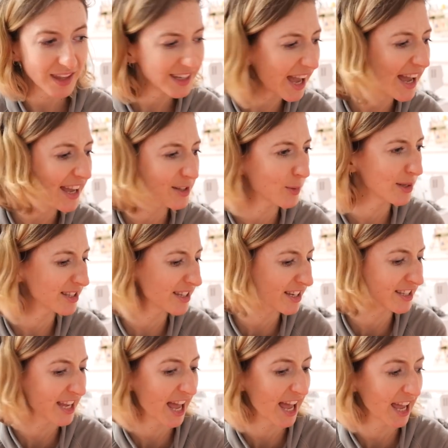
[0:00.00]
yeah, it's Wednesday
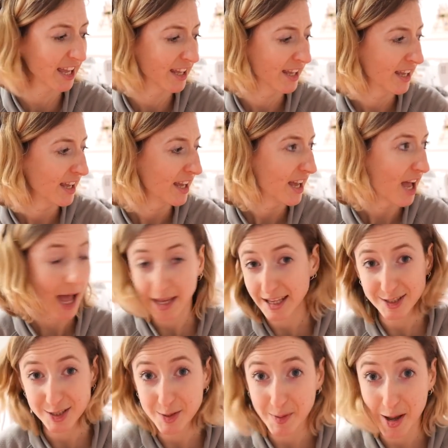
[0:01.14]
today. I get
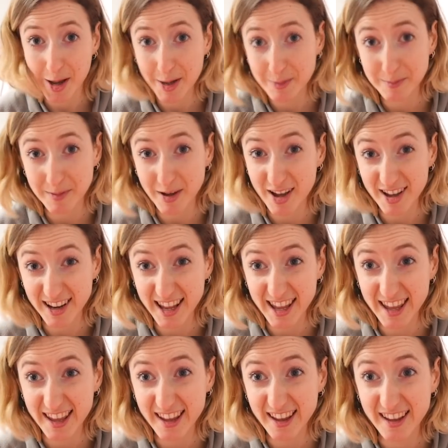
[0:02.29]
to go home
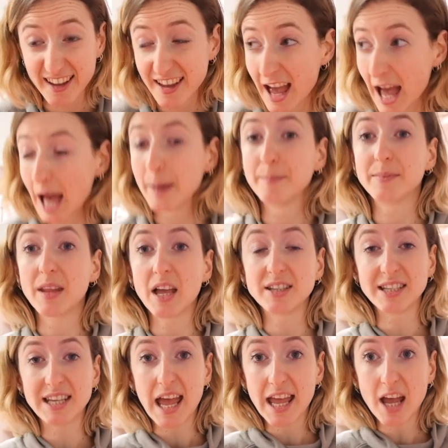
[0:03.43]
early. Um,
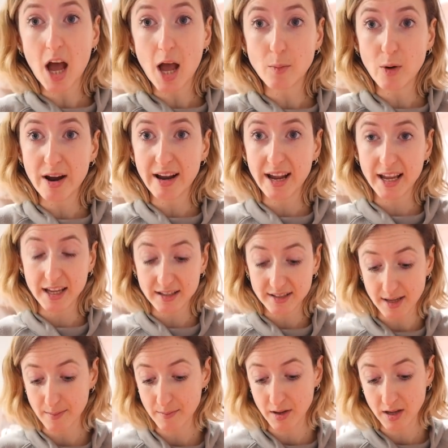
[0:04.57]
today I'm wearing
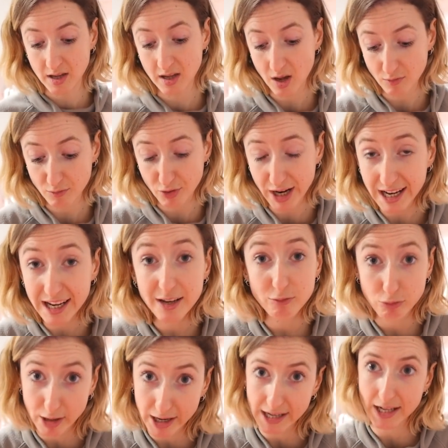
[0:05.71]
some really,
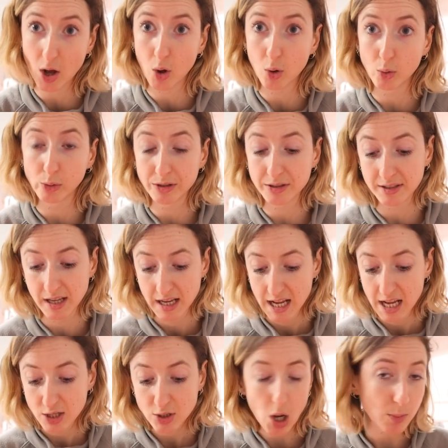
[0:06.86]
really old
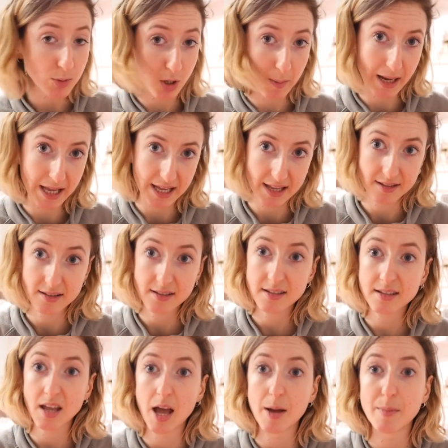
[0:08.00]
Topshop leggings.
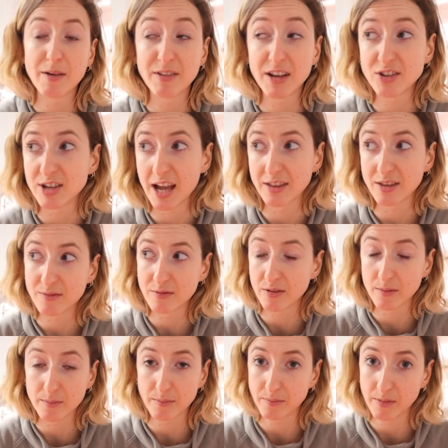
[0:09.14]
Um, I've literally had them
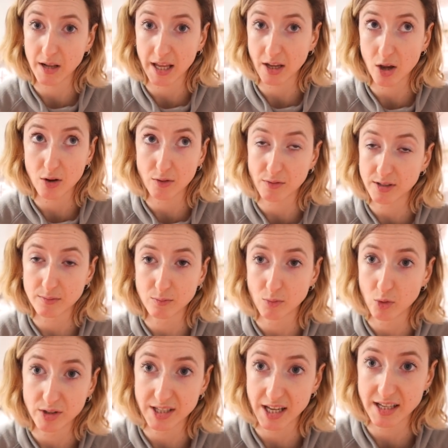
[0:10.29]
for like over
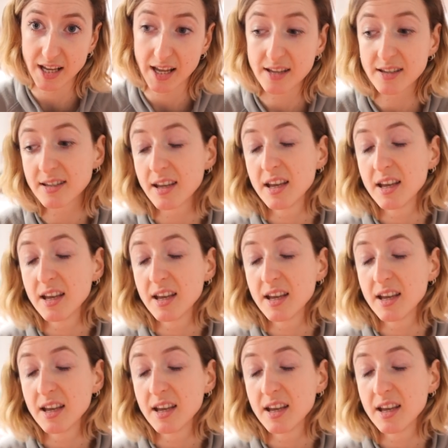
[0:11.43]
more than 10 years.